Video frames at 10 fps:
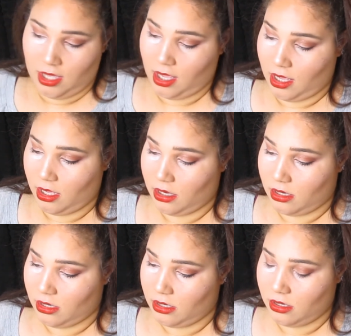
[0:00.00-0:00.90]
And
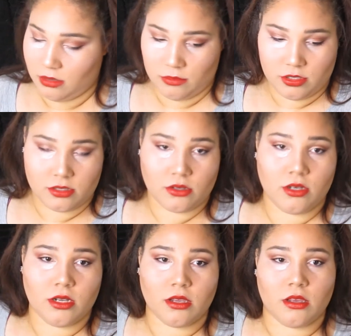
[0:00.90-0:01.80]
I'll just go
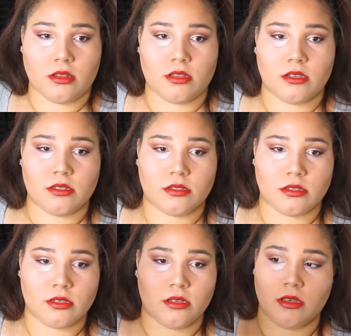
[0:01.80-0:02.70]
ahead and get
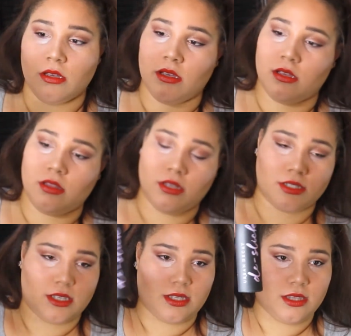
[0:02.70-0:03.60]
this.
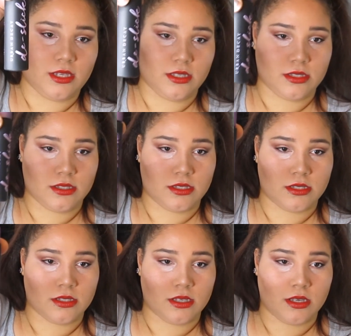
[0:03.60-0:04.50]
Looks like this.